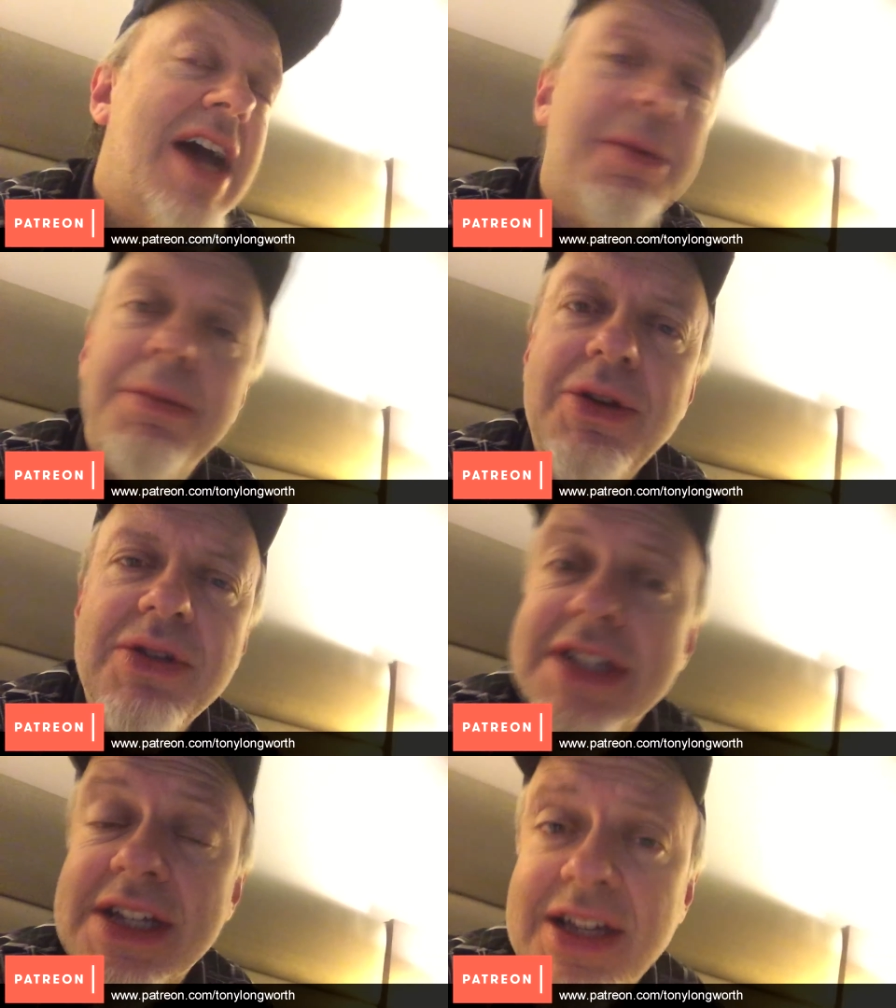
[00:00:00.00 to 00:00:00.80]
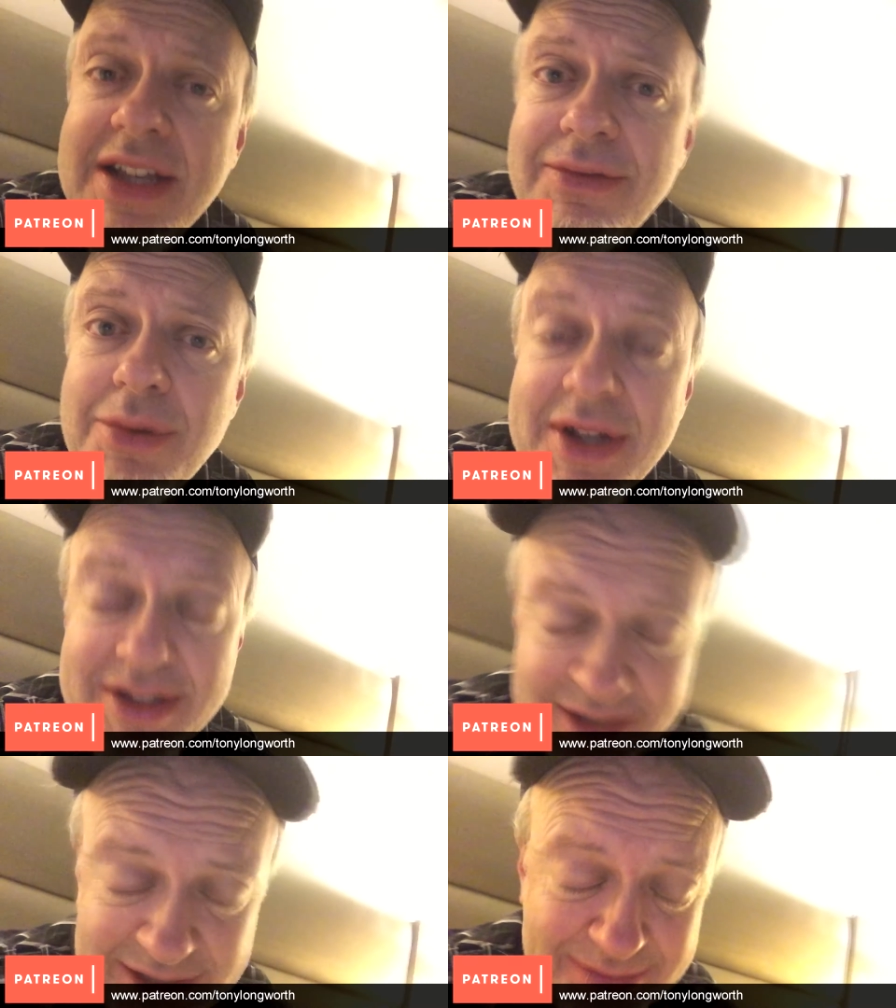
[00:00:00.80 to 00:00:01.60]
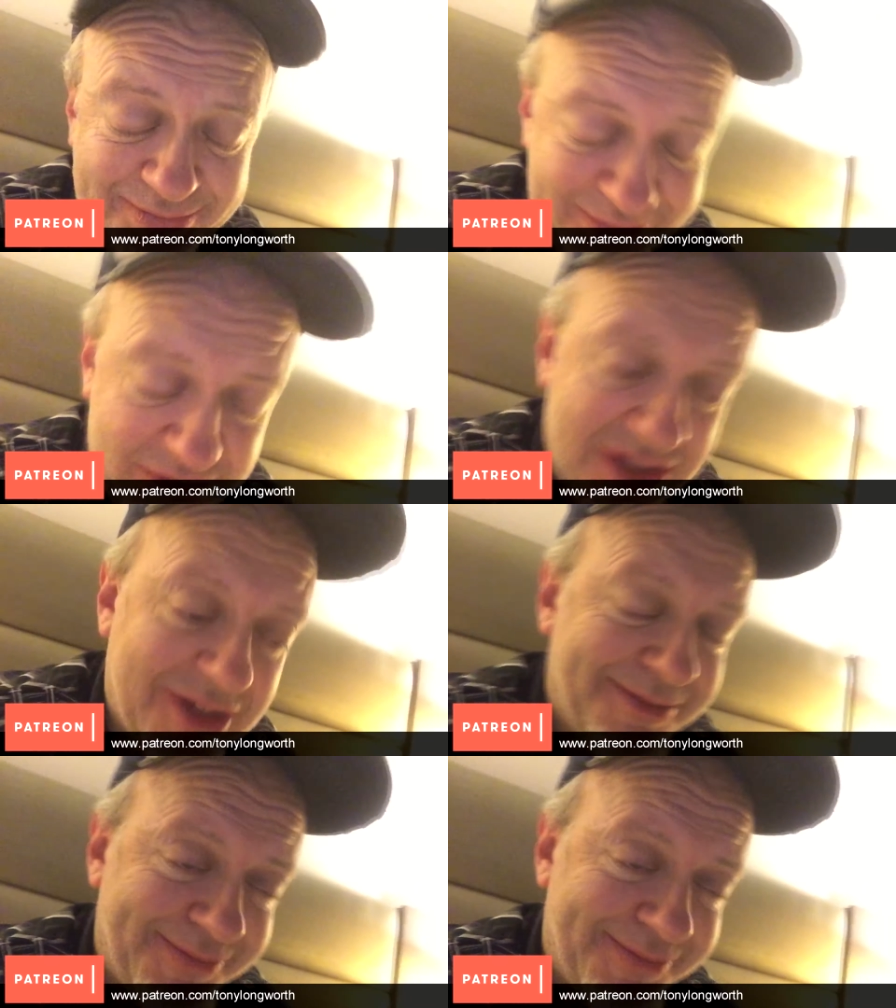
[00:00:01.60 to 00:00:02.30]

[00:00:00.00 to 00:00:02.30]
Apple Music and everywhere else, so